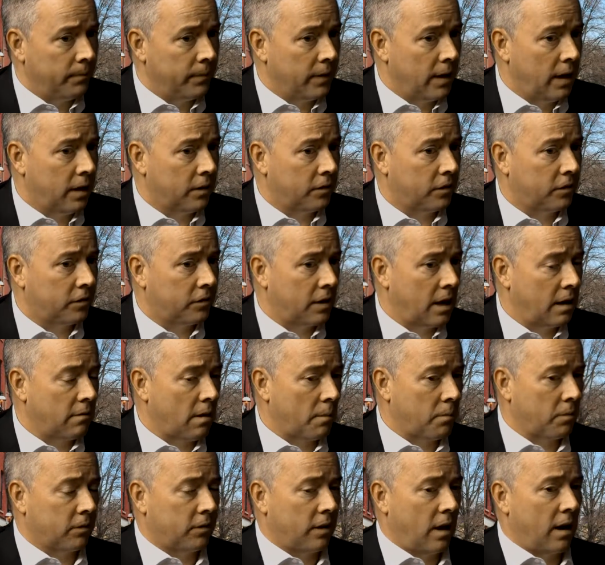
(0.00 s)
As a state
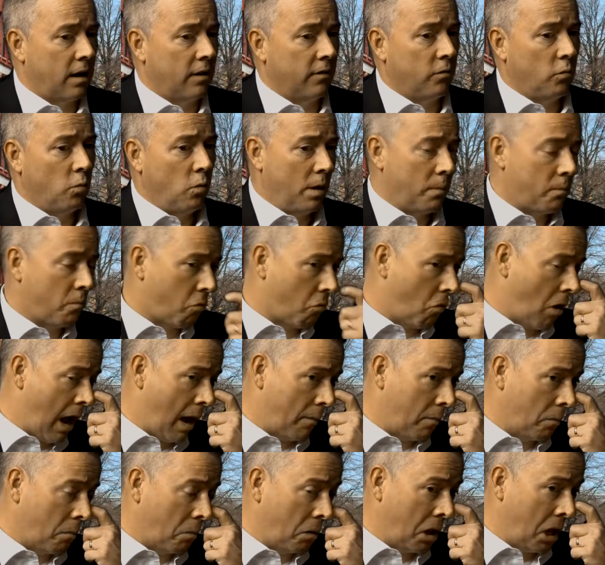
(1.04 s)
representative, we're
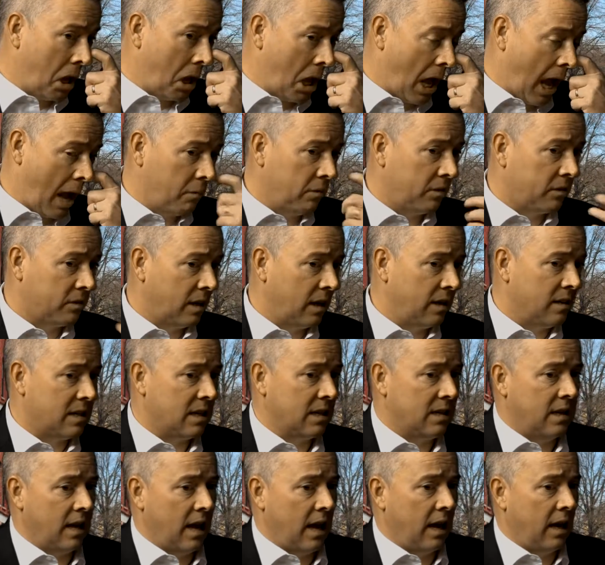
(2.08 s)
probably, I would say
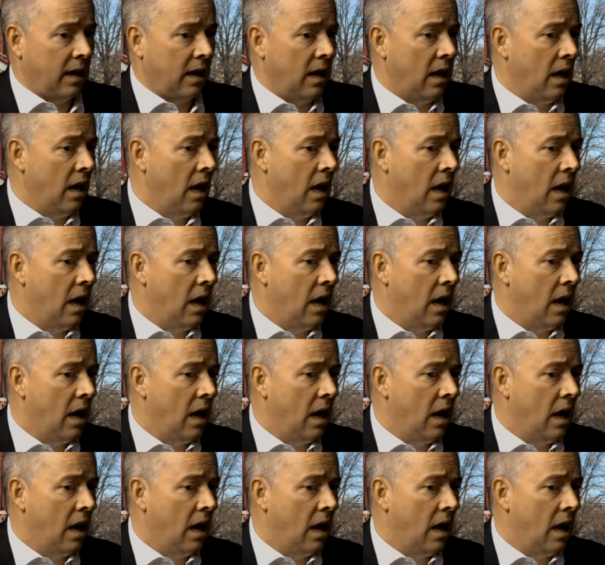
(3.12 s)
today,